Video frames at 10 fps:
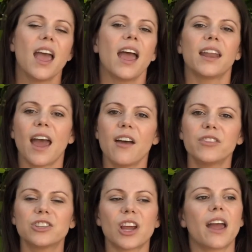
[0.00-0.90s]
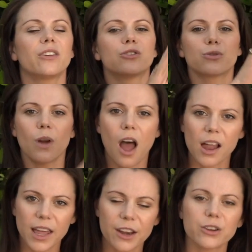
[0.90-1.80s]
and have the child draw
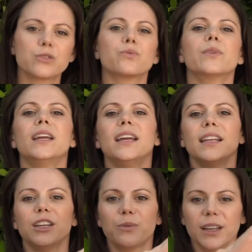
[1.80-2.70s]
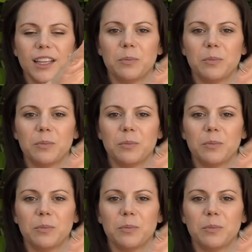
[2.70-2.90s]
letters really, really